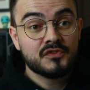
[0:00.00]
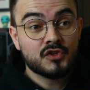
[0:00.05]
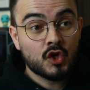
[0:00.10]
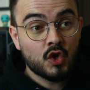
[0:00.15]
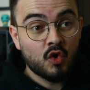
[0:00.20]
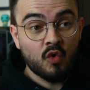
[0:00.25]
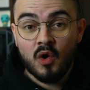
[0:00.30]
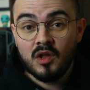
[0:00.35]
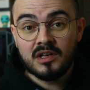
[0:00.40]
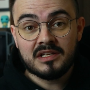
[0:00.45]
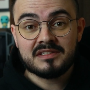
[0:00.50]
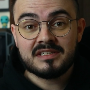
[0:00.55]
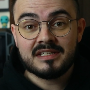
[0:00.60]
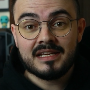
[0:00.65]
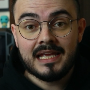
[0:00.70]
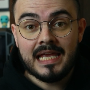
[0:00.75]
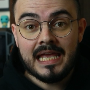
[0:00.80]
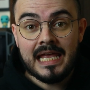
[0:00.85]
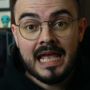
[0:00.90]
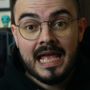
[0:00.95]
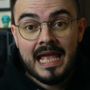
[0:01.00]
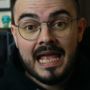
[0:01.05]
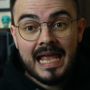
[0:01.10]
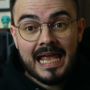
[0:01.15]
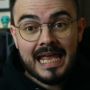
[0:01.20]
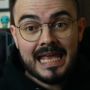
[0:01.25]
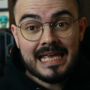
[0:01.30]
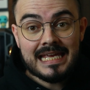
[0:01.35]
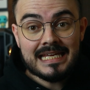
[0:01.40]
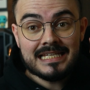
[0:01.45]
the quality
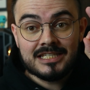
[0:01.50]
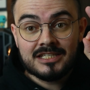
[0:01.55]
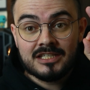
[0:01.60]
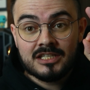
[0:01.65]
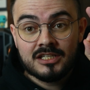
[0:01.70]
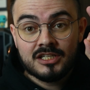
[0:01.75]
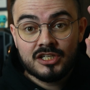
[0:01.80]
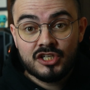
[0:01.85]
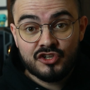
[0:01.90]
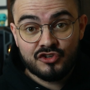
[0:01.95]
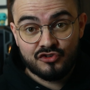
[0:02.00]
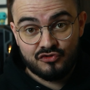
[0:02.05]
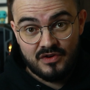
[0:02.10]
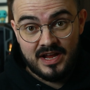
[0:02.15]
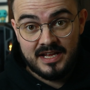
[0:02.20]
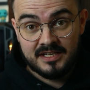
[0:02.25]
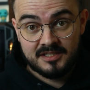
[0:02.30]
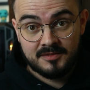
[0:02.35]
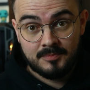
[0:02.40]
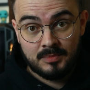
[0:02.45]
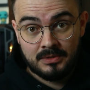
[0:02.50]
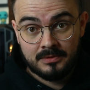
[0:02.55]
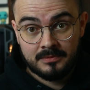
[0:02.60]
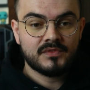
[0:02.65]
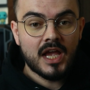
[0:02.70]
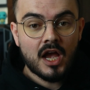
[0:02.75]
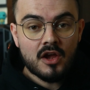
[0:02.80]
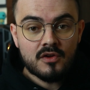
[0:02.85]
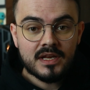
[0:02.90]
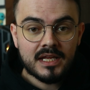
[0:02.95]
is crisp.
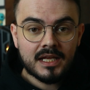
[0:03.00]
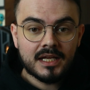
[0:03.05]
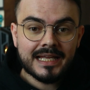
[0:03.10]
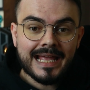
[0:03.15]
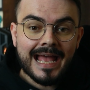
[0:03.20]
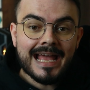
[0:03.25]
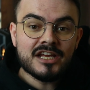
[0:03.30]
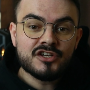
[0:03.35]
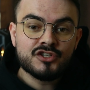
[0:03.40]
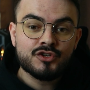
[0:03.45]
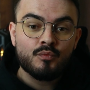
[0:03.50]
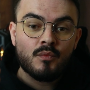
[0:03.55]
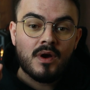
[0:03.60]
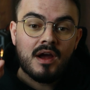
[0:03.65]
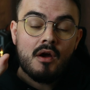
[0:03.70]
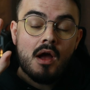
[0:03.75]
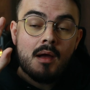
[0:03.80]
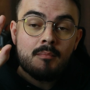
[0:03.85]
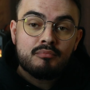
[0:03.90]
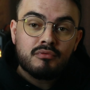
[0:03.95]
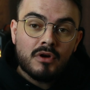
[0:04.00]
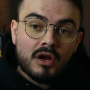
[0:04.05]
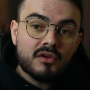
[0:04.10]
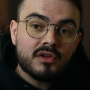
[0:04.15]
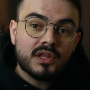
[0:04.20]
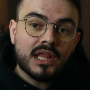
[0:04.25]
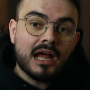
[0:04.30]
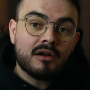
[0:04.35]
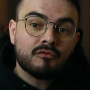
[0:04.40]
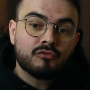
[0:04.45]
The only occasion where I
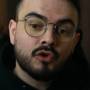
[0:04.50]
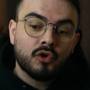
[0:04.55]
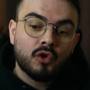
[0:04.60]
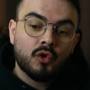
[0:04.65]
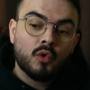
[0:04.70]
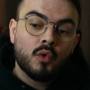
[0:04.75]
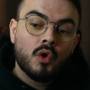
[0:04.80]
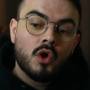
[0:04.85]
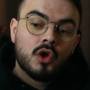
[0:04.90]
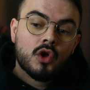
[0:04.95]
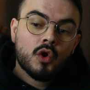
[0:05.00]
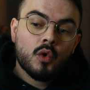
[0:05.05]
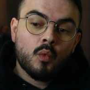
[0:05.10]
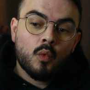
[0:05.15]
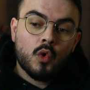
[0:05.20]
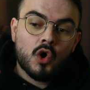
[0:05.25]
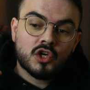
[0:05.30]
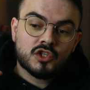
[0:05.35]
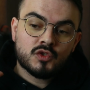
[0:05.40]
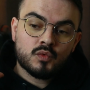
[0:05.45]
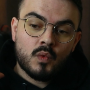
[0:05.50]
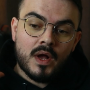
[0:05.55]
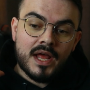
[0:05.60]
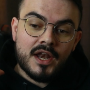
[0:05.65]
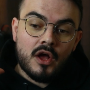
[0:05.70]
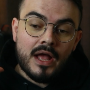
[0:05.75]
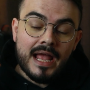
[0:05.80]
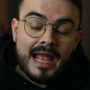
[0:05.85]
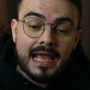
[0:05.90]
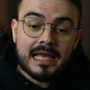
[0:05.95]
broke that rule was when
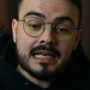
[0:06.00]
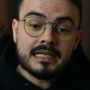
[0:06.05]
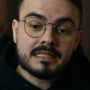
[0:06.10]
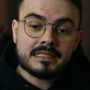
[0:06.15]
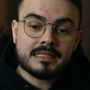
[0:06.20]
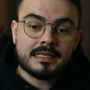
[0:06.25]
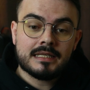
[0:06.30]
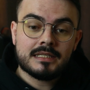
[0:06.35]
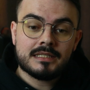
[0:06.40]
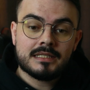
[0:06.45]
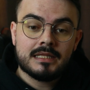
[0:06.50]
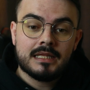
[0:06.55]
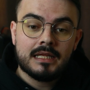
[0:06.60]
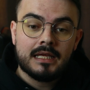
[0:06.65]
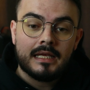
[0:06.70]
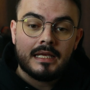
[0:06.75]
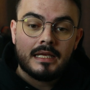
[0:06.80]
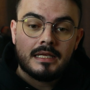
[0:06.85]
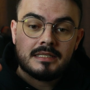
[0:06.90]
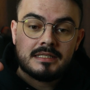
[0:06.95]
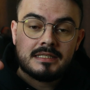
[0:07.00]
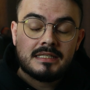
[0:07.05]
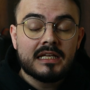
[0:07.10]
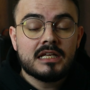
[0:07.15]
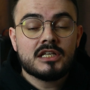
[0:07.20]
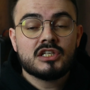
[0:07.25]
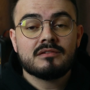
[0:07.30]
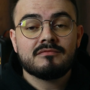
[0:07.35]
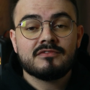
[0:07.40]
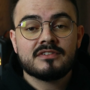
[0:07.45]
I edited the
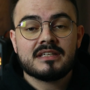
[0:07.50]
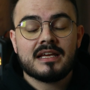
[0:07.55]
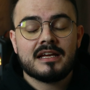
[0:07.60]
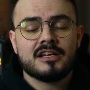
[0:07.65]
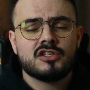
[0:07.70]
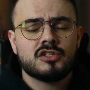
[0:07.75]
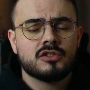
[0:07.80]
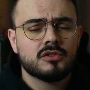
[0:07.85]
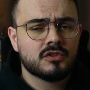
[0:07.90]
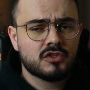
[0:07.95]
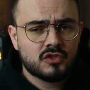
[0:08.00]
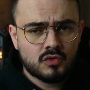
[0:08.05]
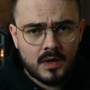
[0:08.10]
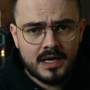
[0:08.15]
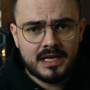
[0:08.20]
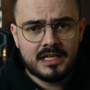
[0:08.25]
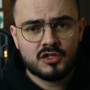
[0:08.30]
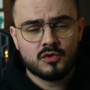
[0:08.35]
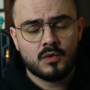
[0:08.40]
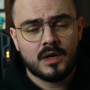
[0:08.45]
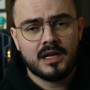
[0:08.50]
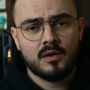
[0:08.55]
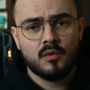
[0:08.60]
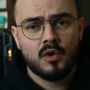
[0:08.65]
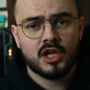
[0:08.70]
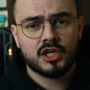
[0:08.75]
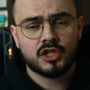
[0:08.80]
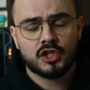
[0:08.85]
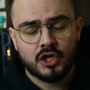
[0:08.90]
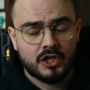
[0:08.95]
Siege Invitational
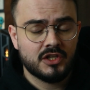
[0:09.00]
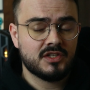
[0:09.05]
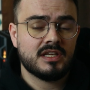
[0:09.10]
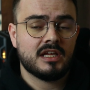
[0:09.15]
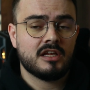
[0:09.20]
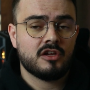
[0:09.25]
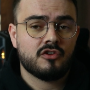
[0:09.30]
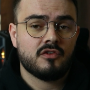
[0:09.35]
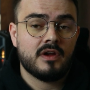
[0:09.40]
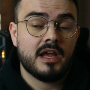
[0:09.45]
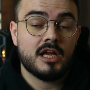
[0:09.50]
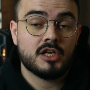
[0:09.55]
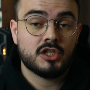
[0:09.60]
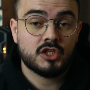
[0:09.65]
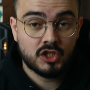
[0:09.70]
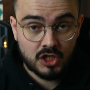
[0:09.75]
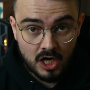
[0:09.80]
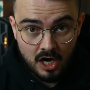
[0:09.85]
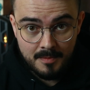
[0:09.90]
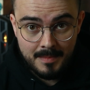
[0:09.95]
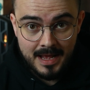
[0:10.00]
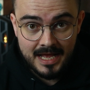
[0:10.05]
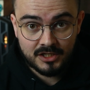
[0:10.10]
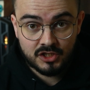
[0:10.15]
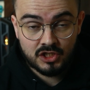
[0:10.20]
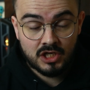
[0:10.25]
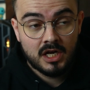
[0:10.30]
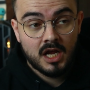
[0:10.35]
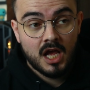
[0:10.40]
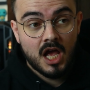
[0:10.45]
2021 Content Creator Show
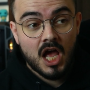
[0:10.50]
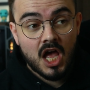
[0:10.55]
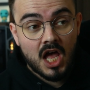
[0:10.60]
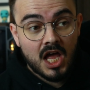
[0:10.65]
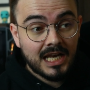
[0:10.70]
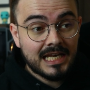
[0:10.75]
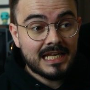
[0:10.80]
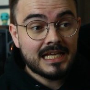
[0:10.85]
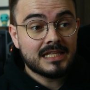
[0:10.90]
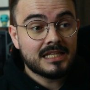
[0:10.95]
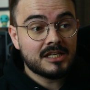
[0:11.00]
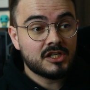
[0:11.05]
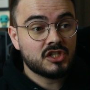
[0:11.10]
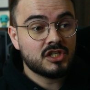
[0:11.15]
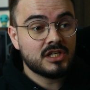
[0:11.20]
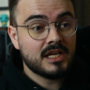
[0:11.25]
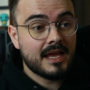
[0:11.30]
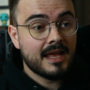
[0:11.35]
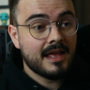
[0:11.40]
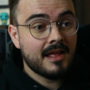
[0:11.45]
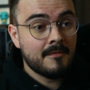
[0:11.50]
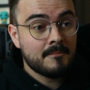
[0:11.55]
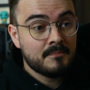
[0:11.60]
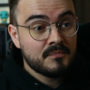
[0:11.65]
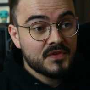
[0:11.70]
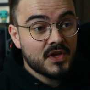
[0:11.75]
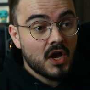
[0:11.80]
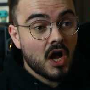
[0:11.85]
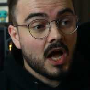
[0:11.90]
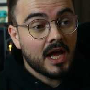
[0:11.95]
Match earlier this year.
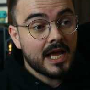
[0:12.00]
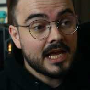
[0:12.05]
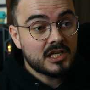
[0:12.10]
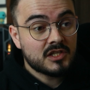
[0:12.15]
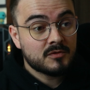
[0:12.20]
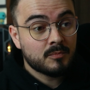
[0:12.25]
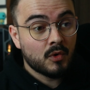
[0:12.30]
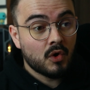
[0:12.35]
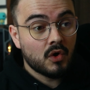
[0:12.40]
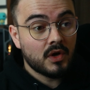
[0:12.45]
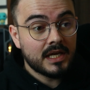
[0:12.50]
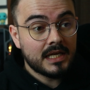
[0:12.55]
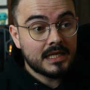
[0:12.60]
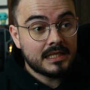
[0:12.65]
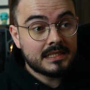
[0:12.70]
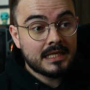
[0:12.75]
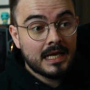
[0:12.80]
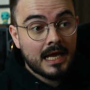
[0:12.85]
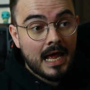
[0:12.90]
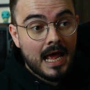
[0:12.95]
I exported